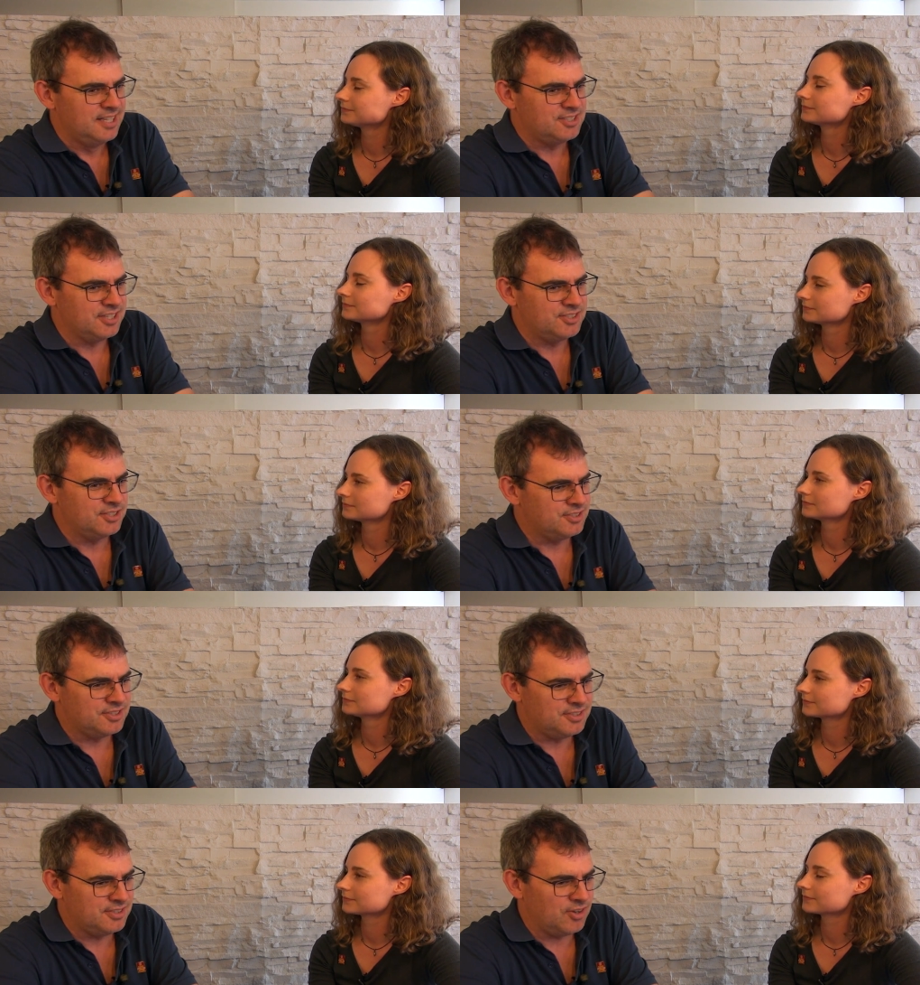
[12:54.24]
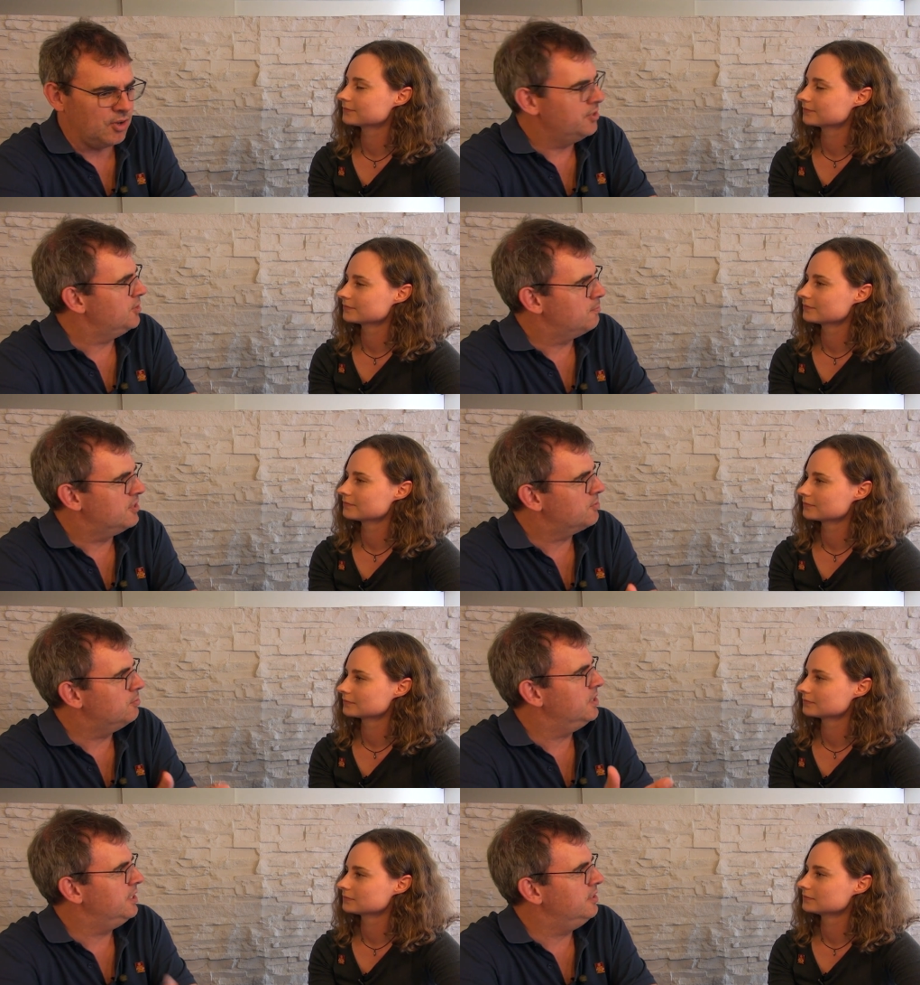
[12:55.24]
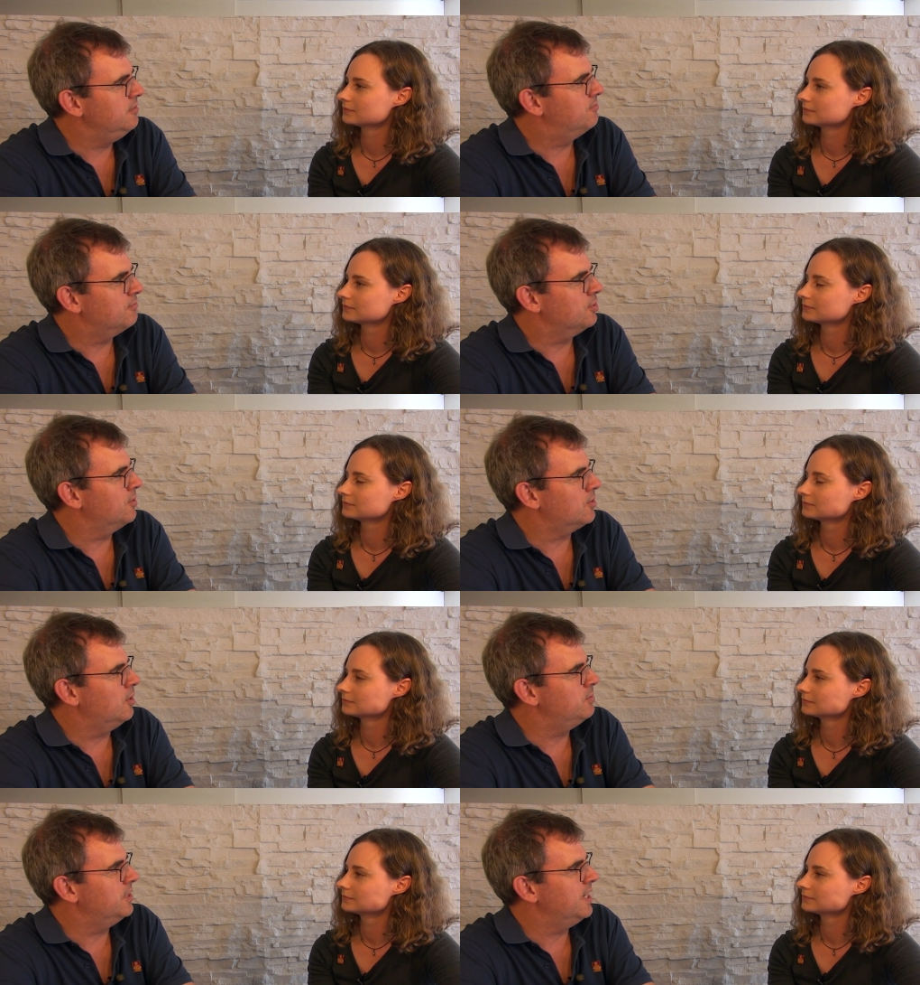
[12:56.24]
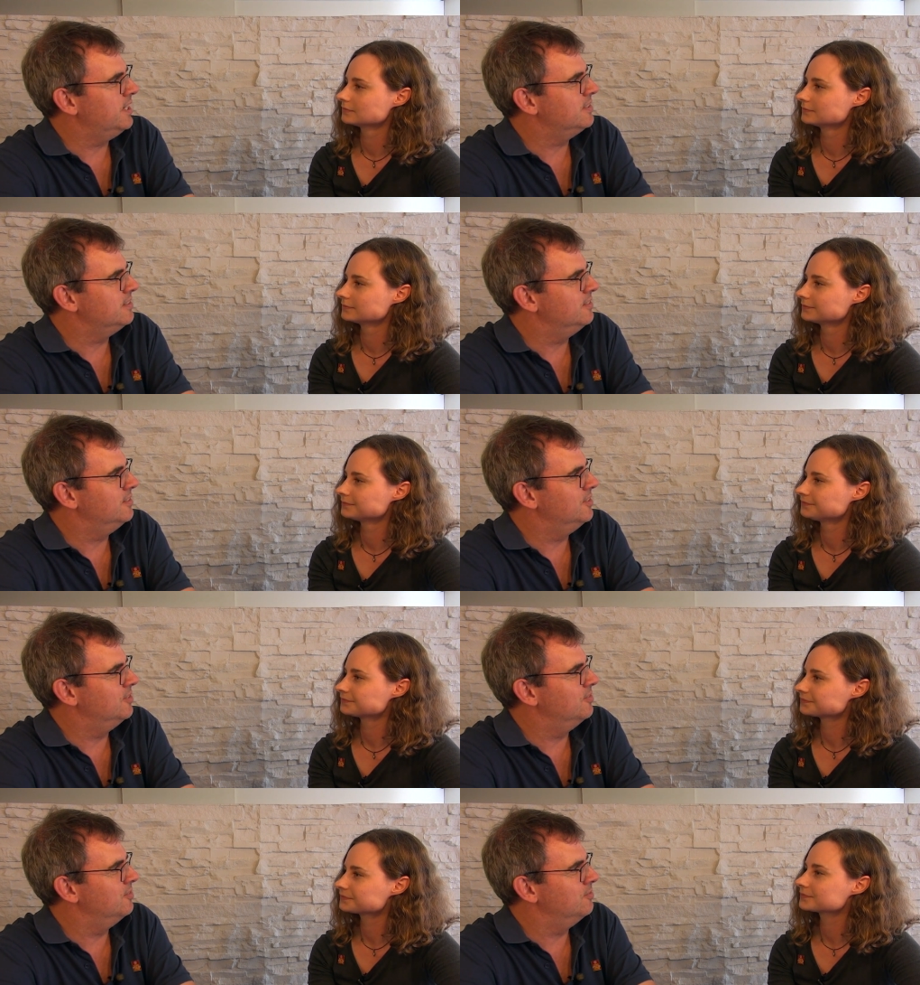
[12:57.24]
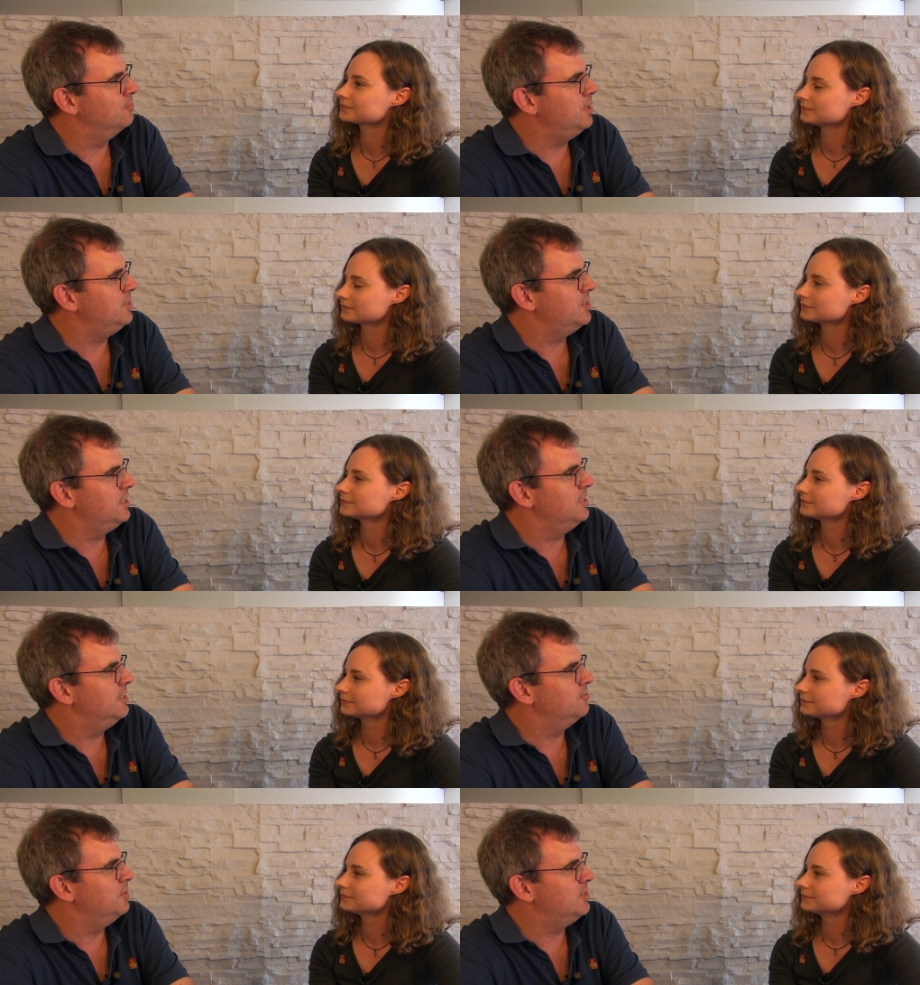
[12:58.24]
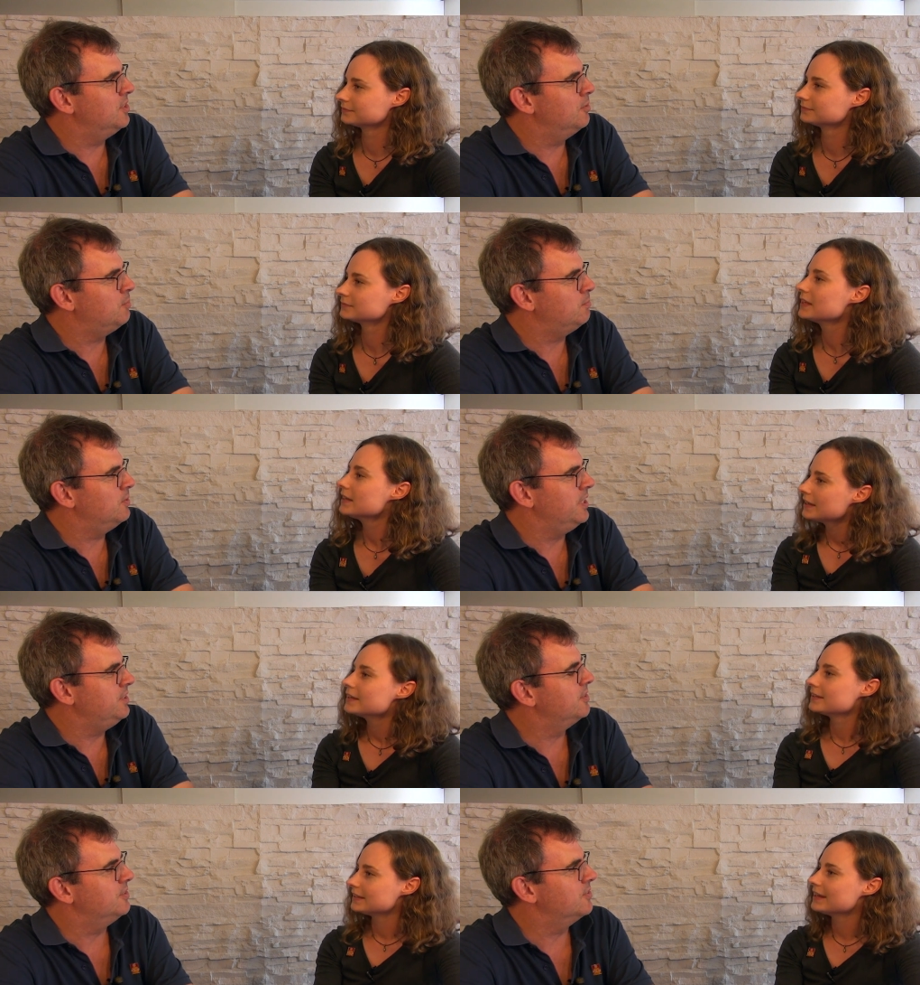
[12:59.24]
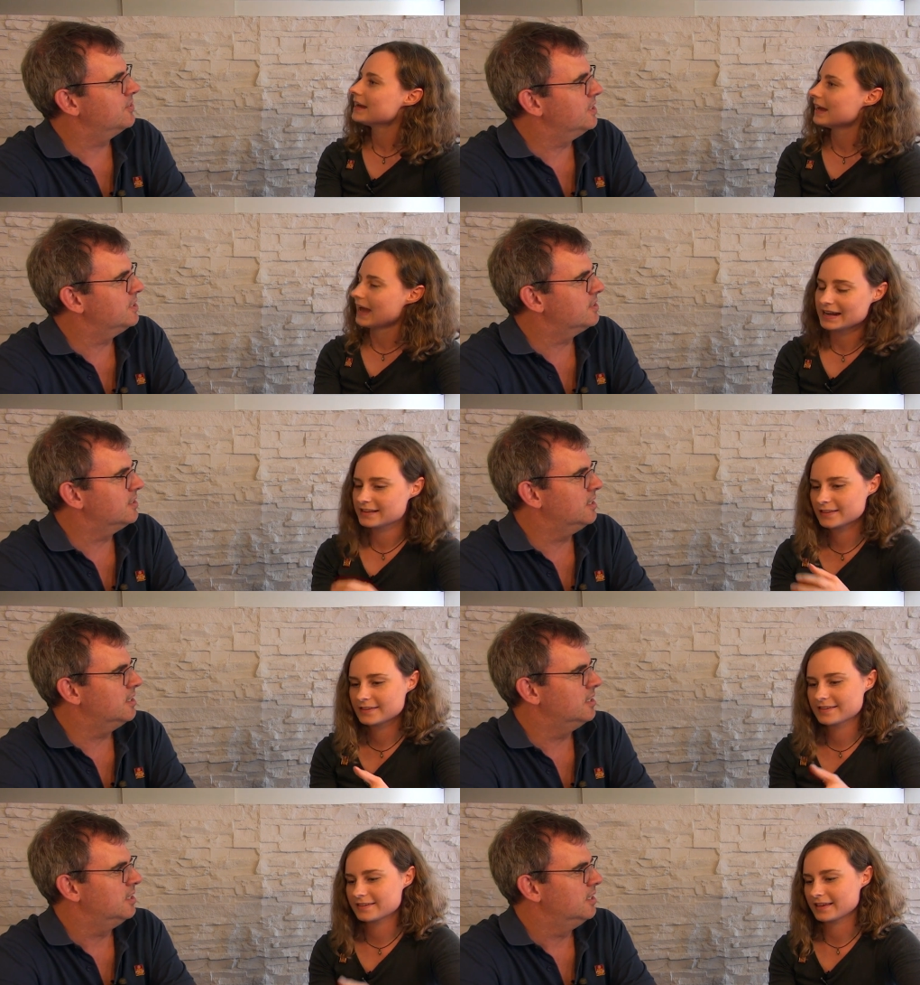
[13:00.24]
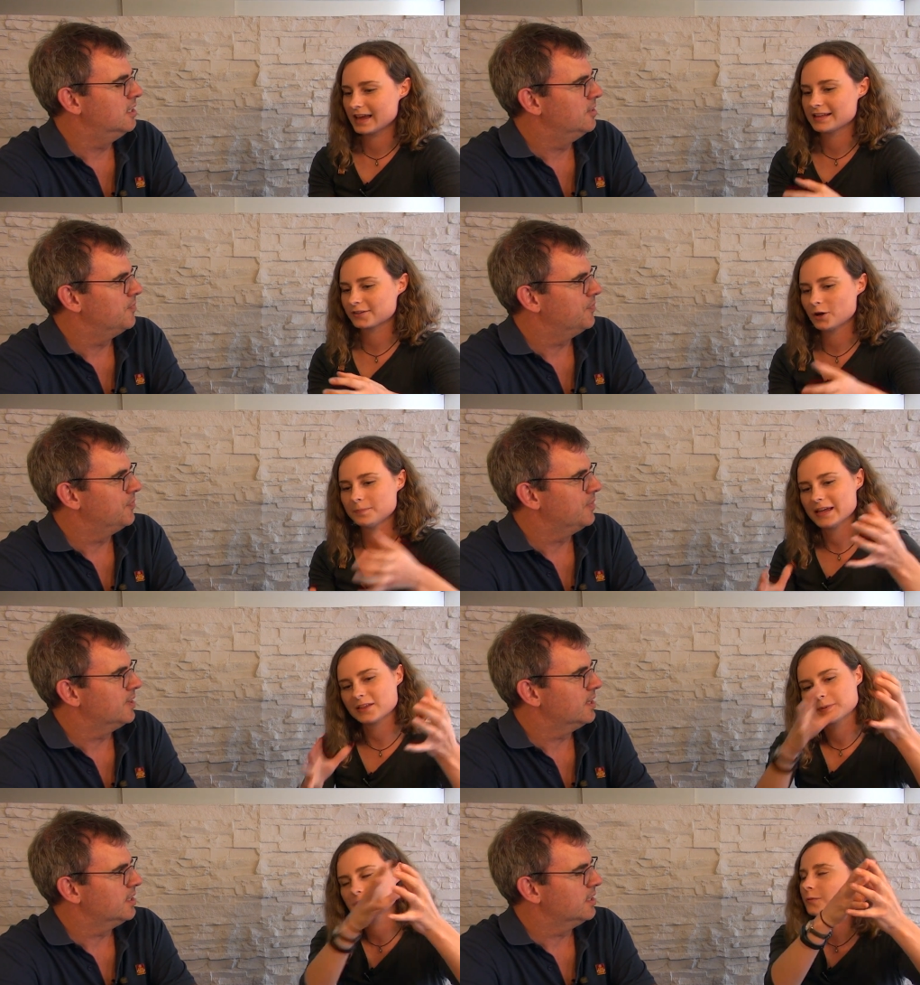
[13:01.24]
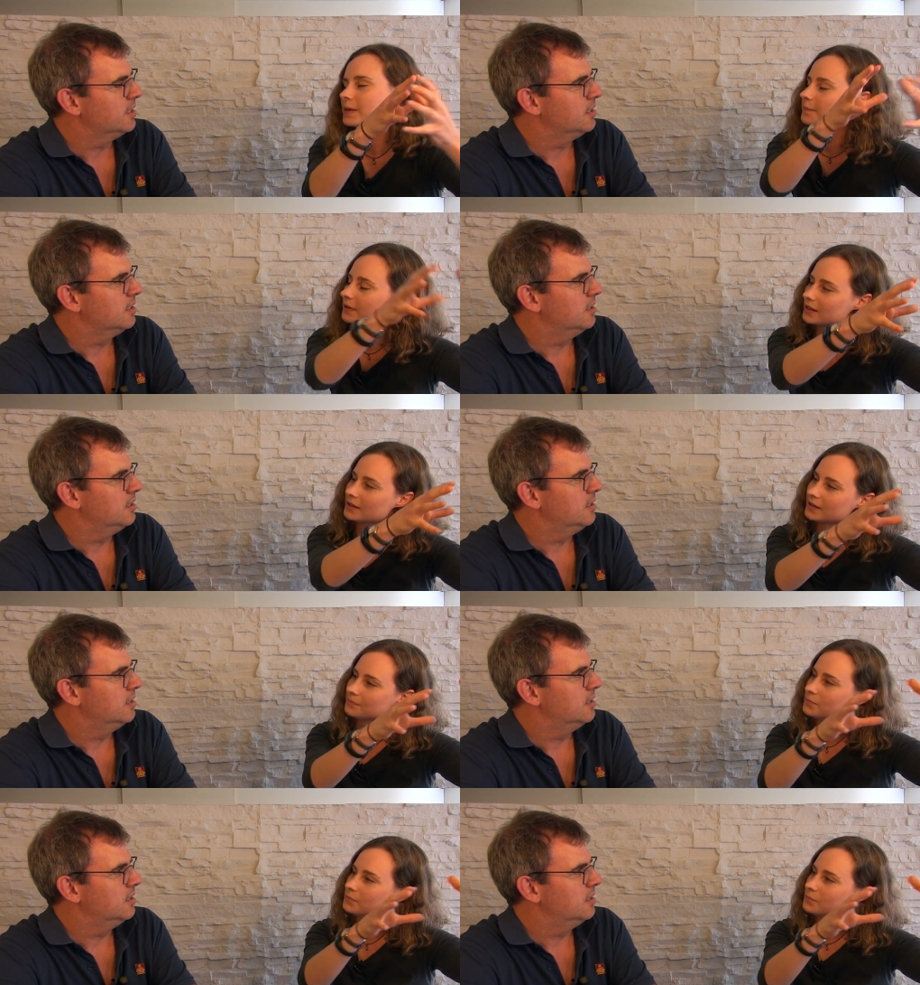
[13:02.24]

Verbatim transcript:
Speaker 1: to, to, to all this must really further complicate uh, reaching reaching the population.
Speaker 2: Yeah, and it's and it's complex because people are